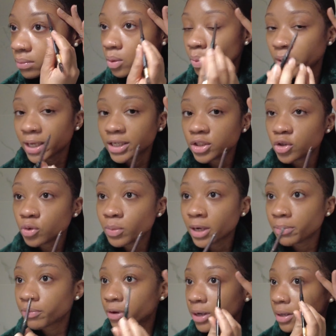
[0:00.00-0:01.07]
When I do
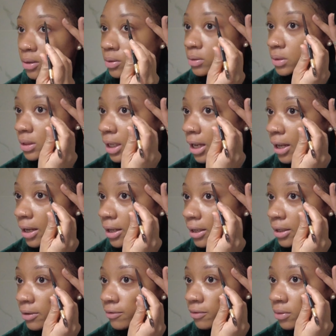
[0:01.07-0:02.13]
my brows,
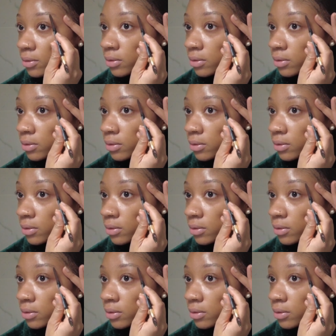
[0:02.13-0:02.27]
I,